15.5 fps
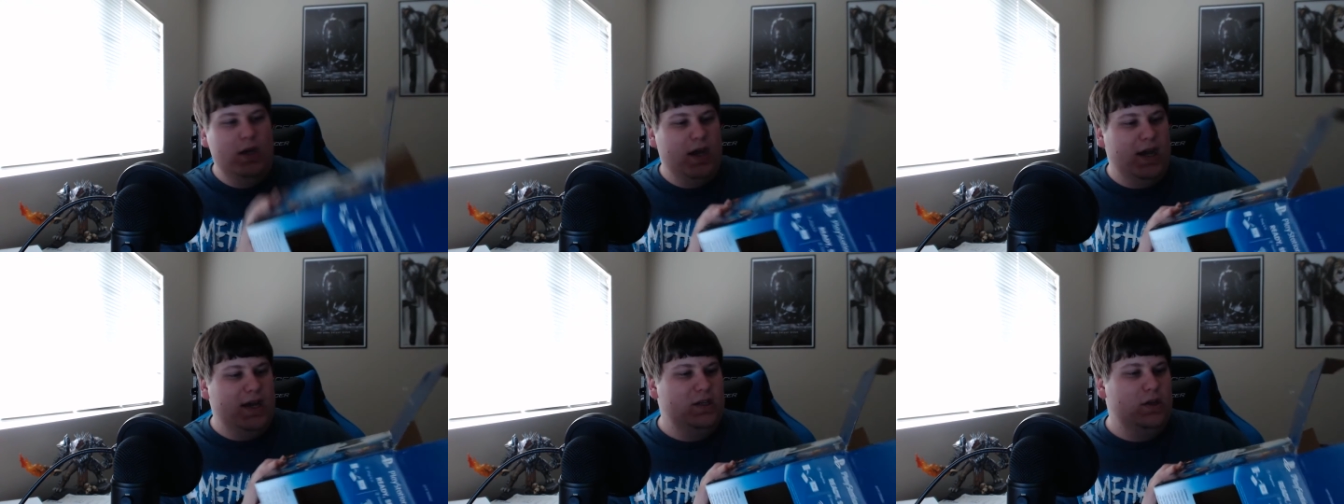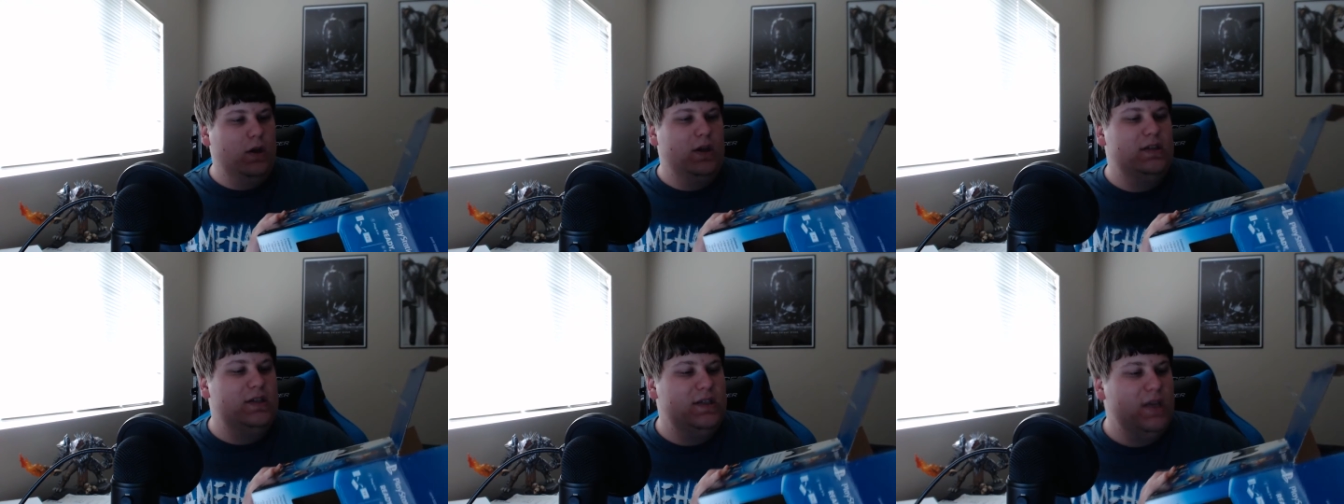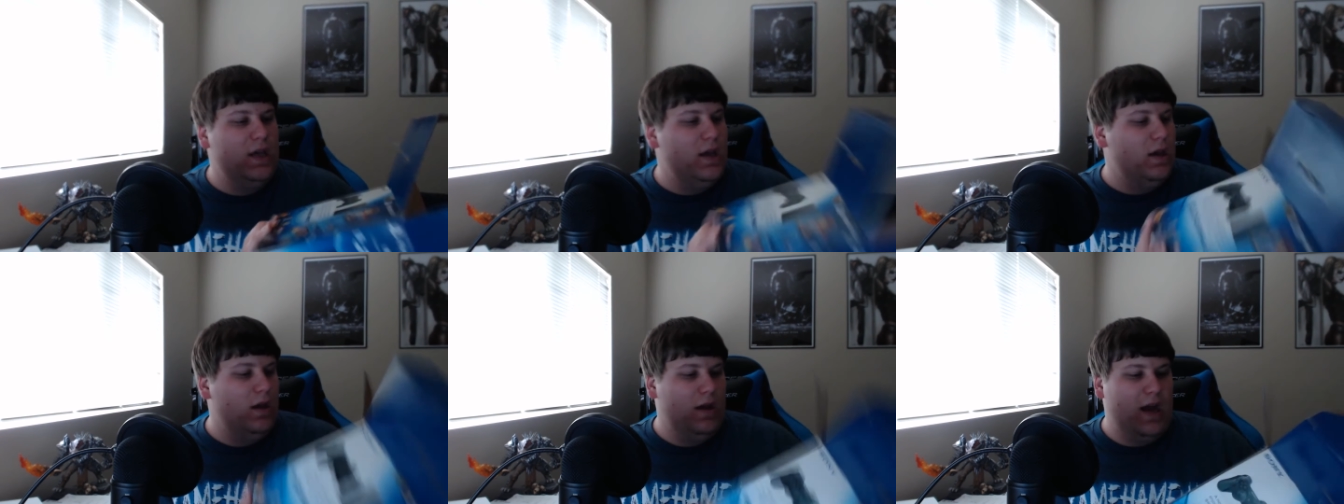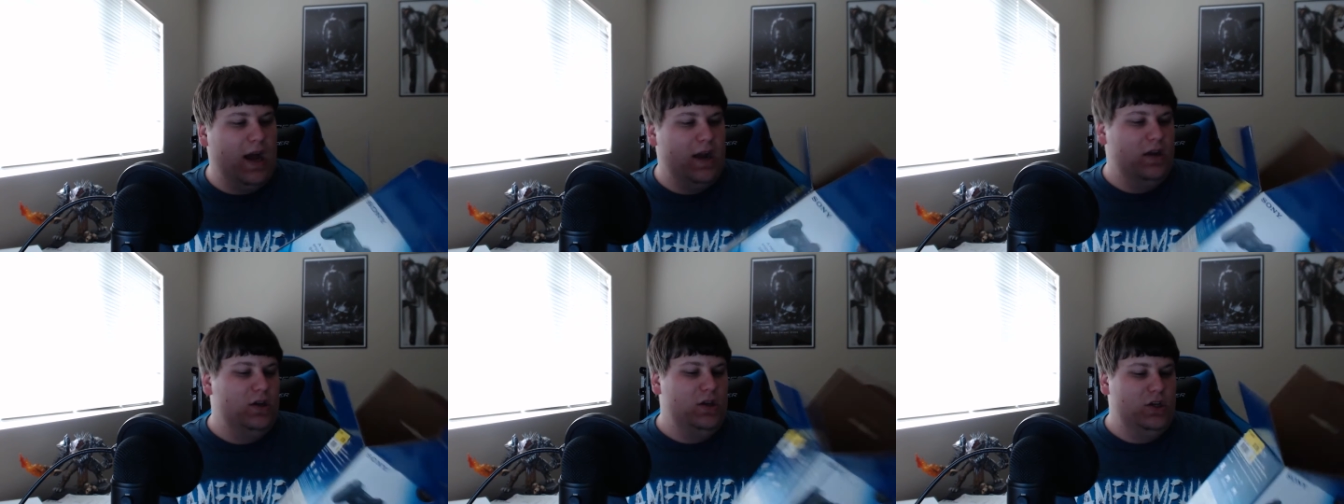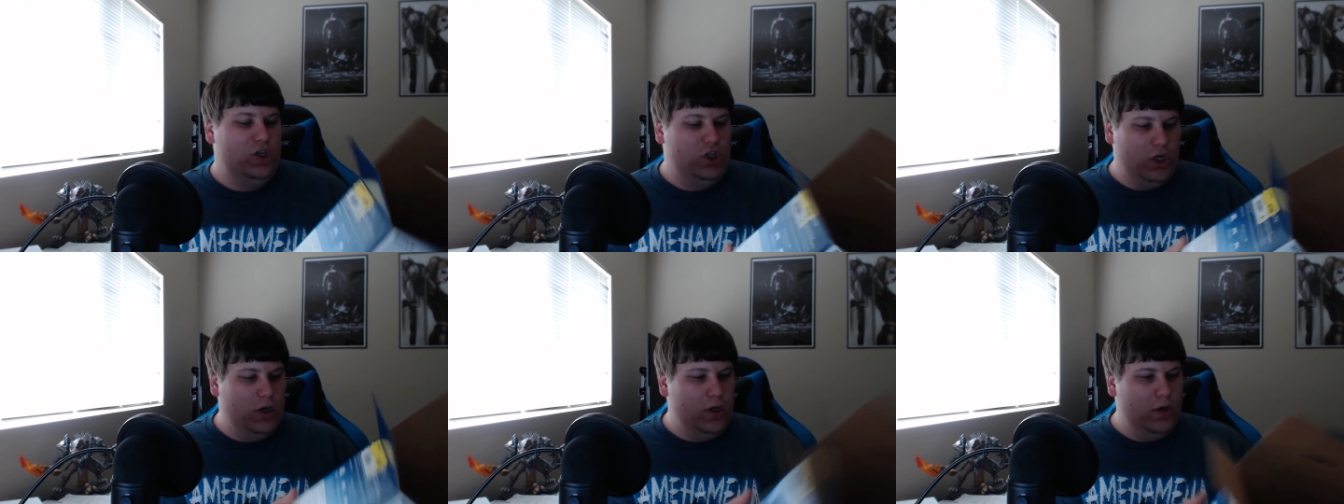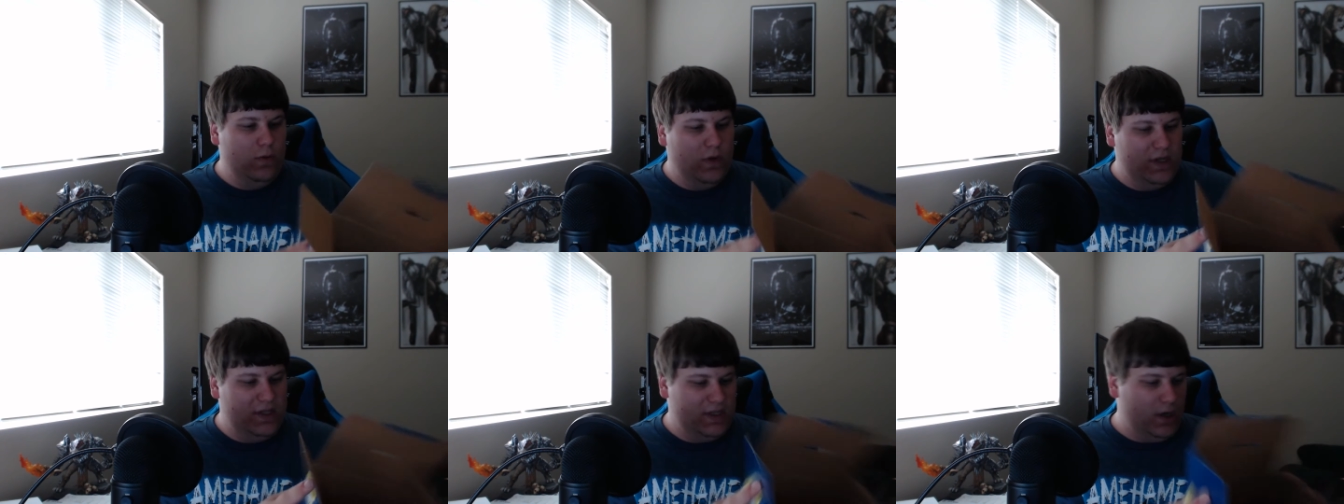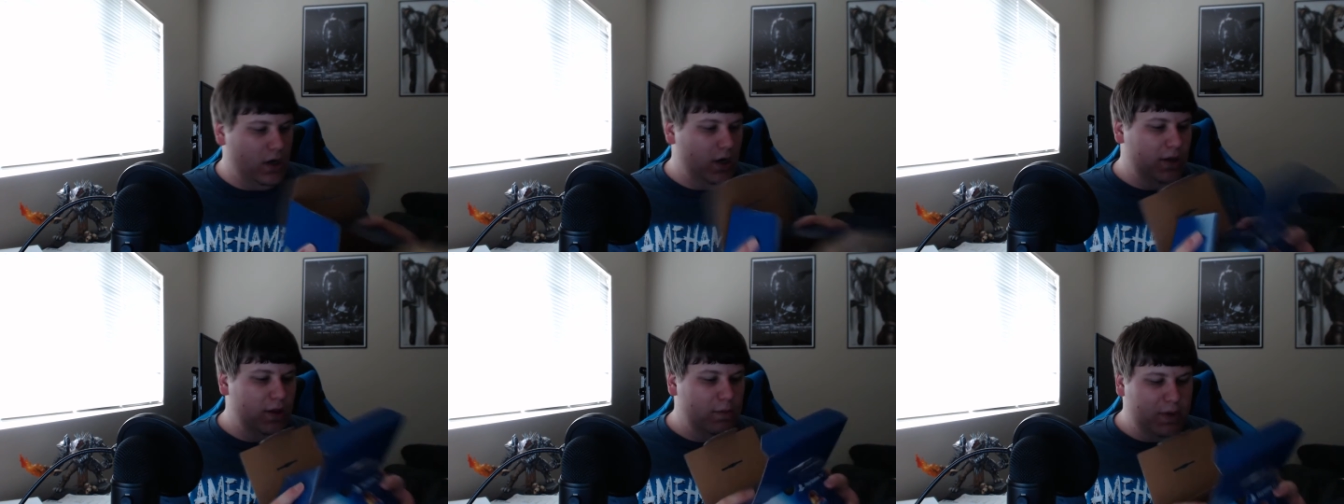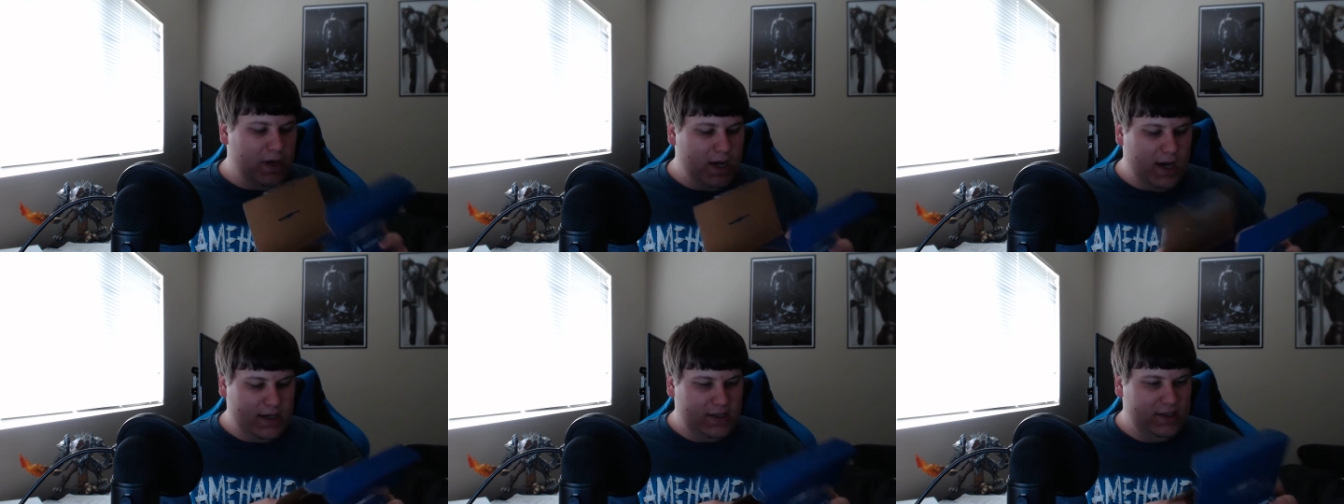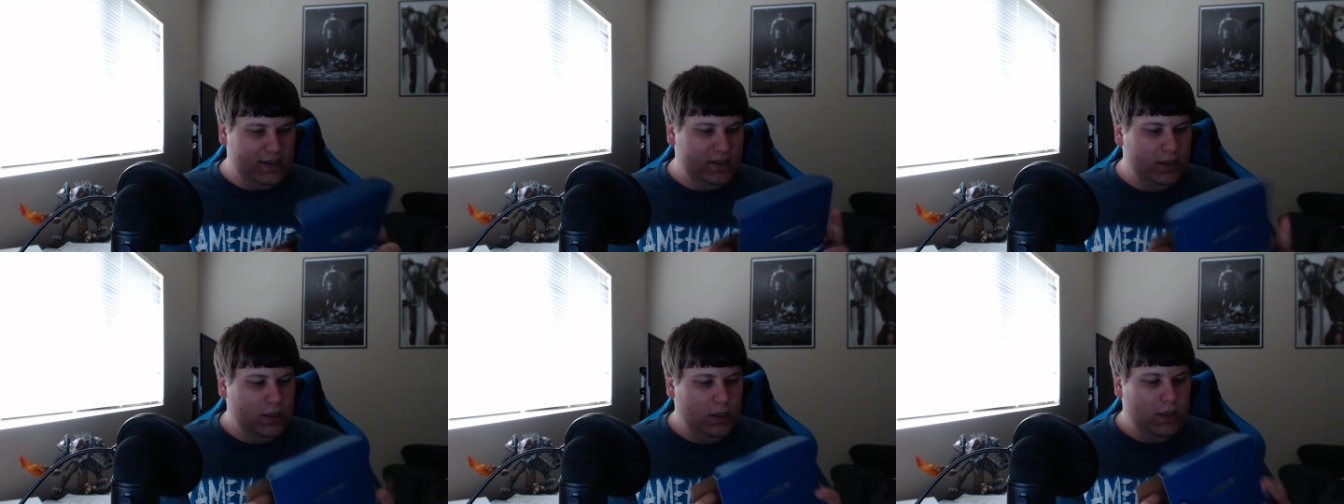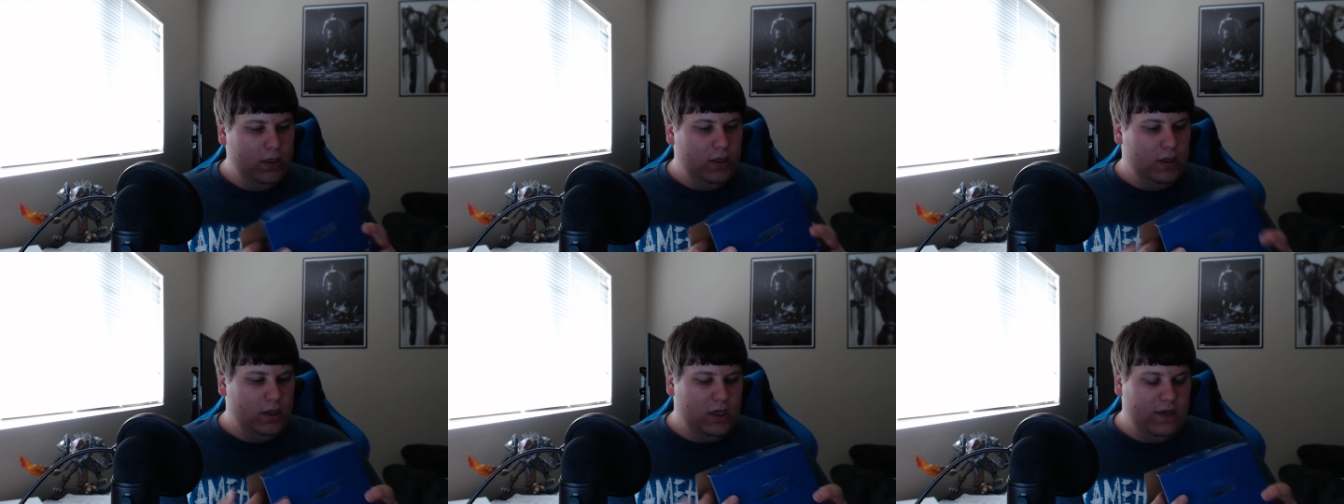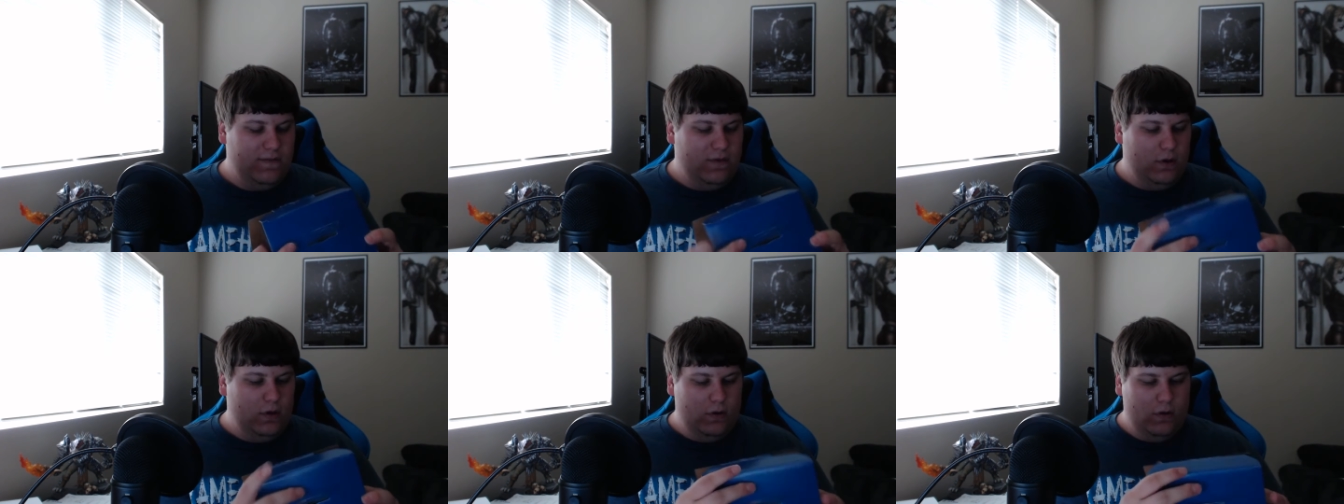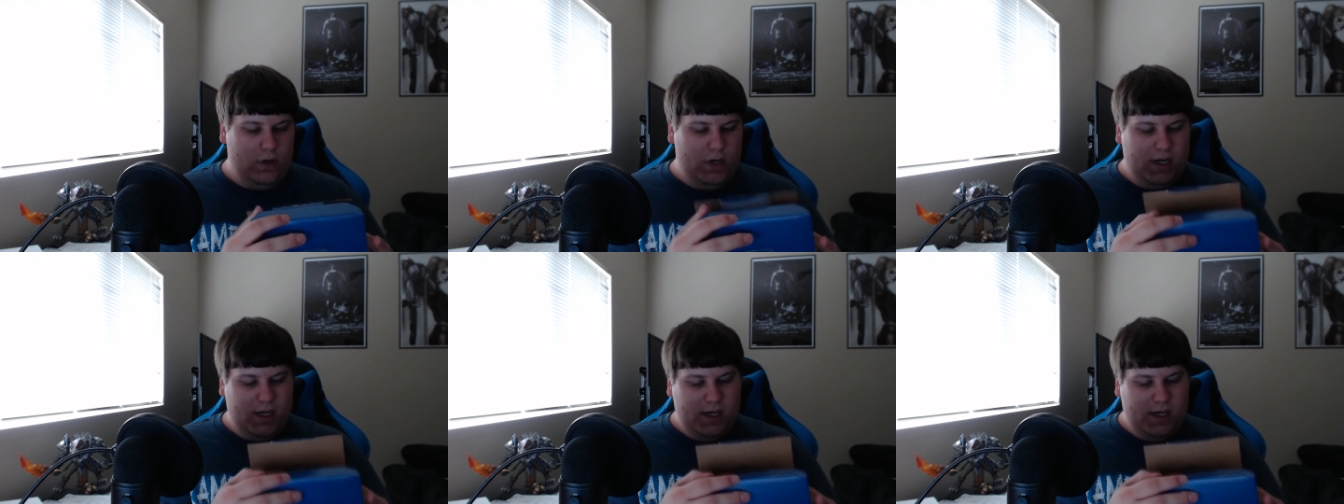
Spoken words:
As you can see, kind of to just show you what's on the box and give you